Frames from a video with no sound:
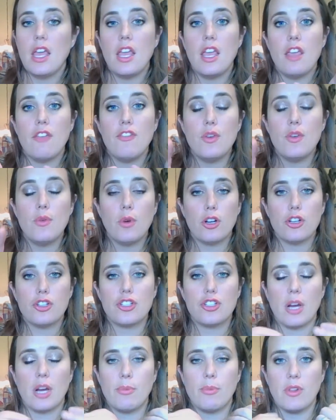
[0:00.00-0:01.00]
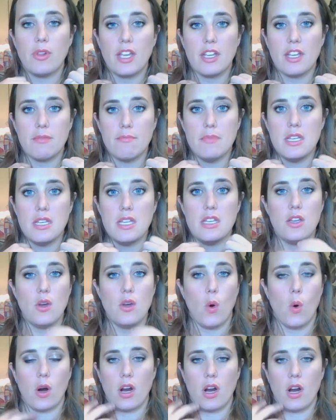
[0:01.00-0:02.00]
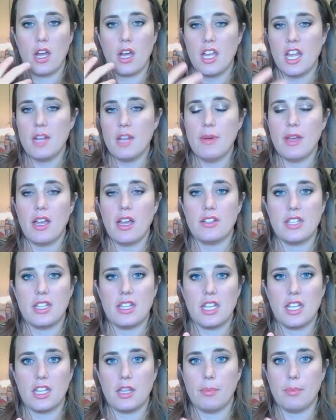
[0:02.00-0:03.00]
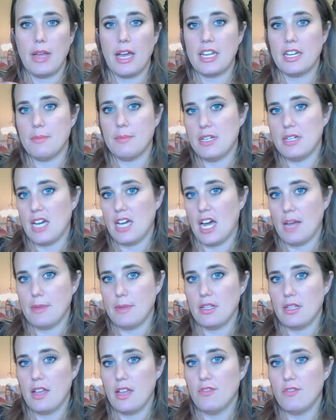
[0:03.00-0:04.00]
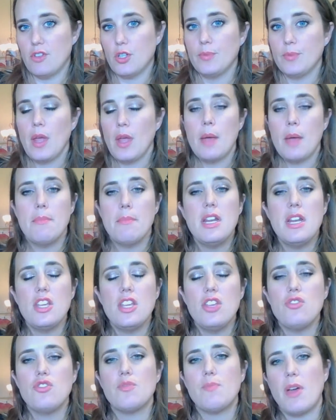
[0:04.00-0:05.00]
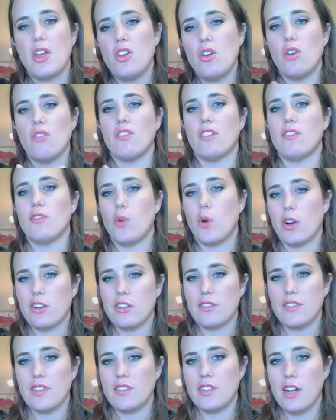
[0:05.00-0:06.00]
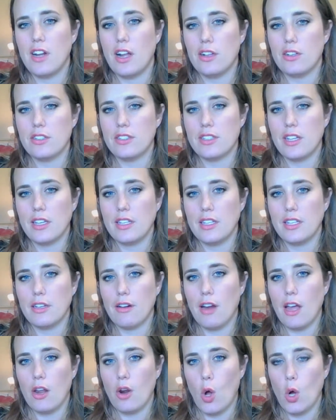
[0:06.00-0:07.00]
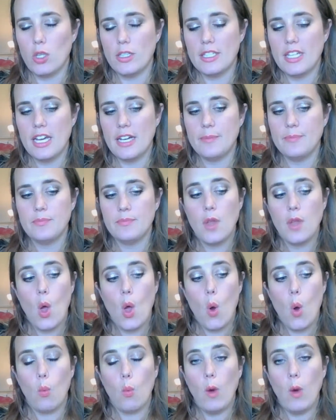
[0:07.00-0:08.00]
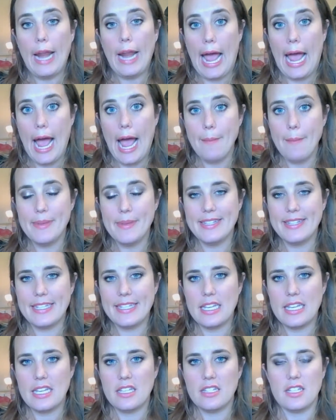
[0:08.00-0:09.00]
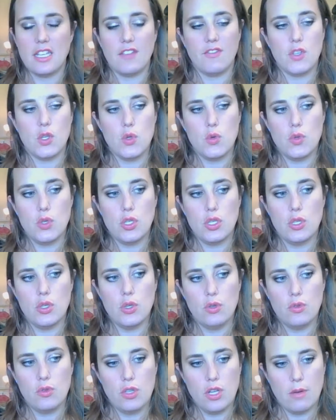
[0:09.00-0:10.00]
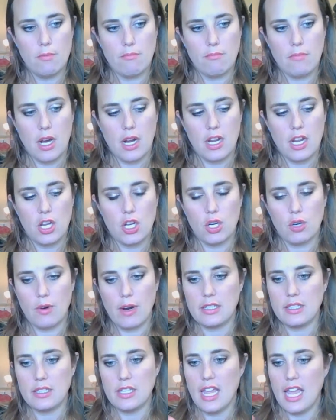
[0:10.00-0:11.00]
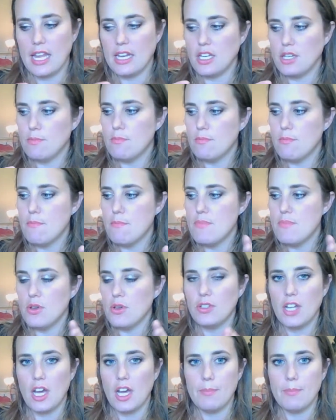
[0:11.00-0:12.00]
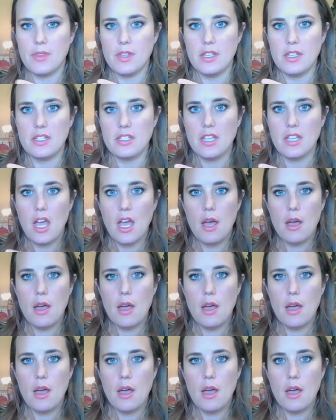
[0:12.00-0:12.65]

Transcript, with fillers: if you were a shopper like me or anybody else at like the platinum and diamond level, meaning you spend over $450 a year at Ulta, what happens is if you use your money correctly and build up these